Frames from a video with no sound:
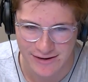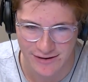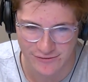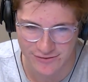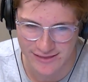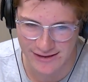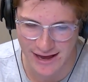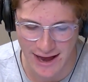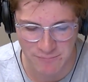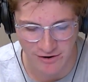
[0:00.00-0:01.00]
Because
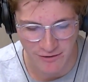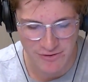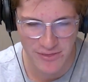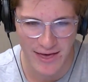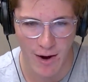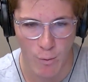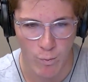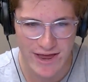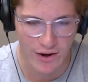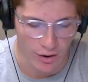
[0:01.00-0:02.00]
I'm telling you, that
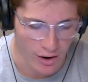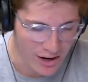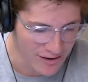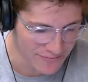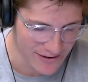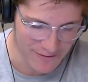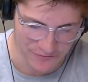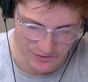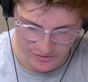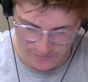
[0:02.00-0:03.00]
week off
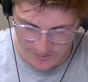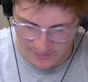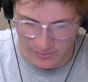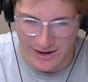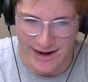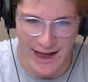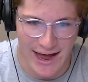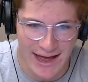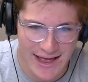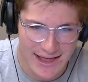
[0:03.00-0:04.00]
after you've been playing
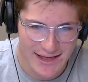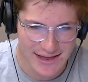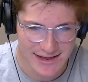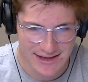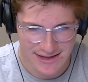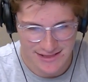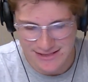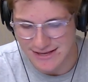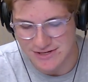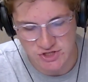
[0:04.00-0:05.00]
hot
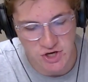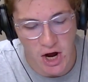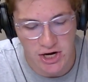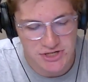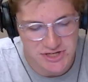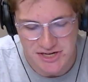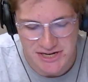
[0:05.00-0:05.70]
sucks.